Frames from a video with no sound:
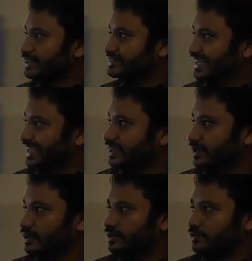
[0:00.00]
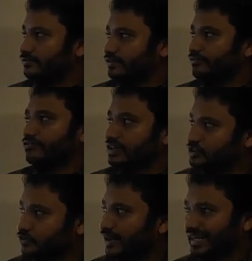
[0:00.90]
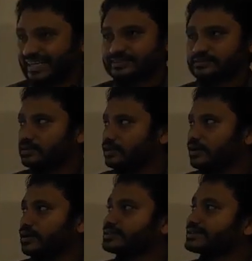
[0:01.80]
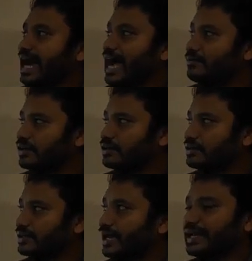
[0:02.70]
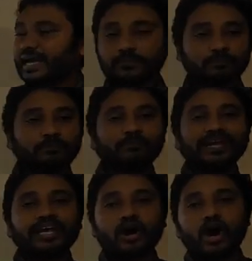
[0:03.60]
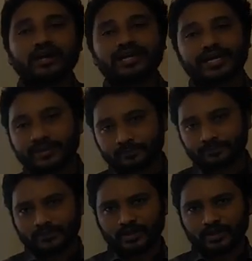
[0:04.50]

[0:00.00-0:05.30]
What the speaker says: are seeing here, the first one is Simon can help me only.